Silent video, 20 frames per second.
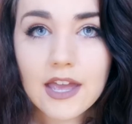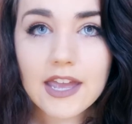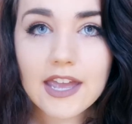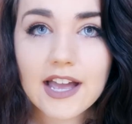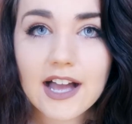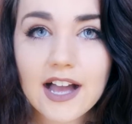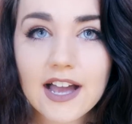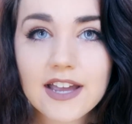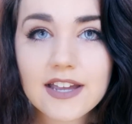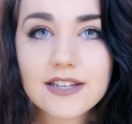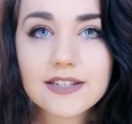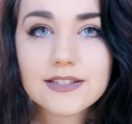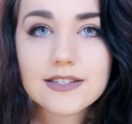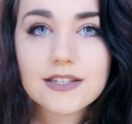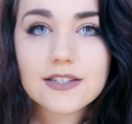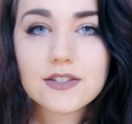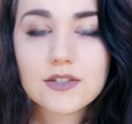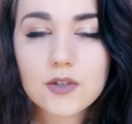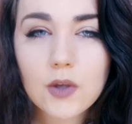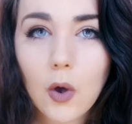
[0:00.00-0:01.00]
Hey guys,
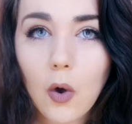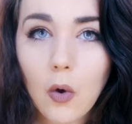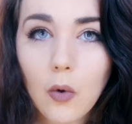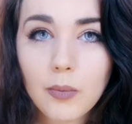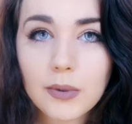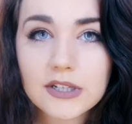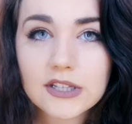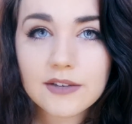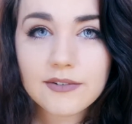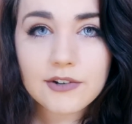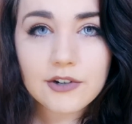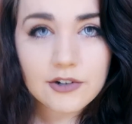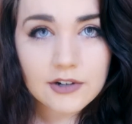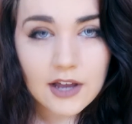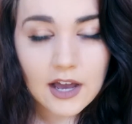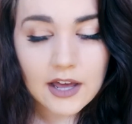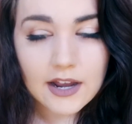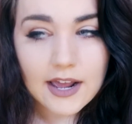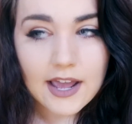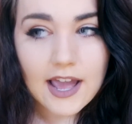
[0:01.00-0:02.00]
so believe it or
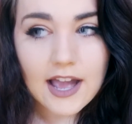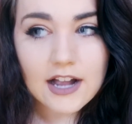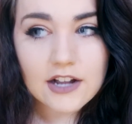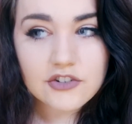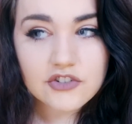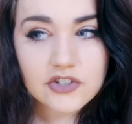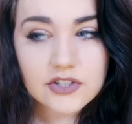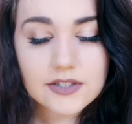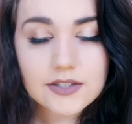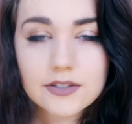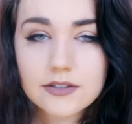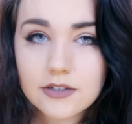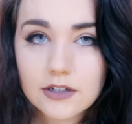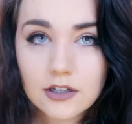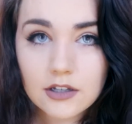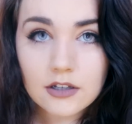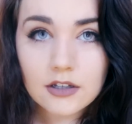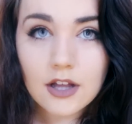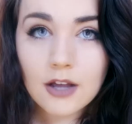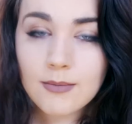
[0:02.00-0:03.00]
not, I actually
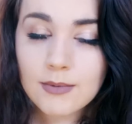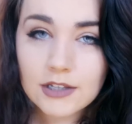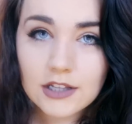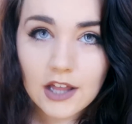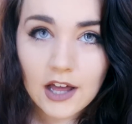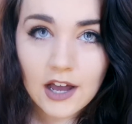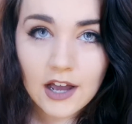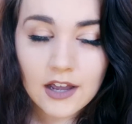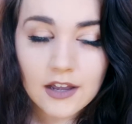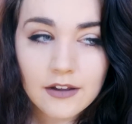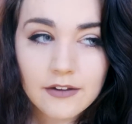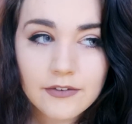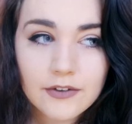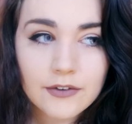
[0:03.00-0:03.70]
still am alive.